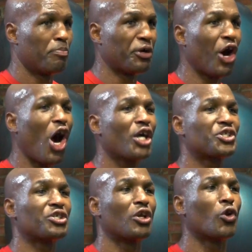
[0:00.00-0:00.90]

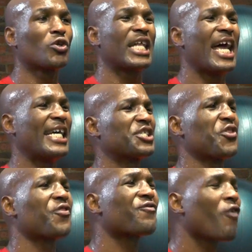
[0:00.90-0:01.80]
Bernard's looked at as a
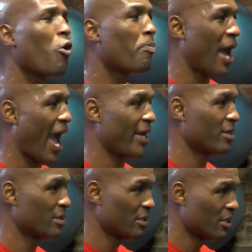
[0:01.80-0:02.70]
throwback.
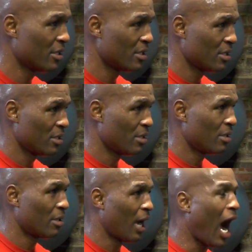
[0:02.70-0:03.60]

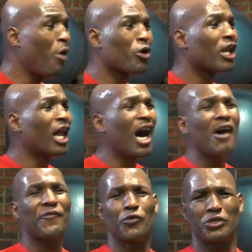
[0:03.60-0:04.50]
I would
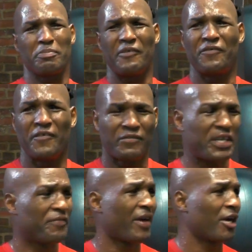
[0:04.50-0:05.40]
love for it to be
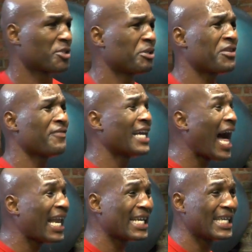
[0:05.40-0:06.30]
15 rounds, but the
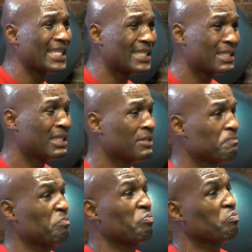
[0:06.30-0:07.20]
reality is
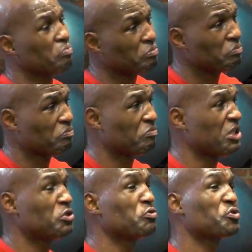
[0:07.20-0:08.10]

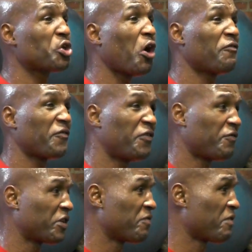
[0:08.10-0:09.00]
they're too soft for
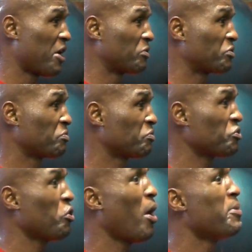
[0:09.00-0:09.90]
15 rounds.
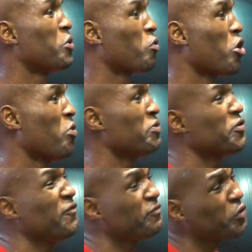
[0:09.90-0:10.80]
So I'm in the world, we
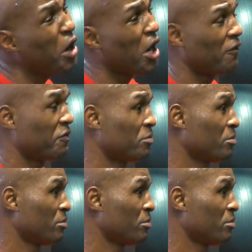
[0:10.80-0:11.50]
do 12.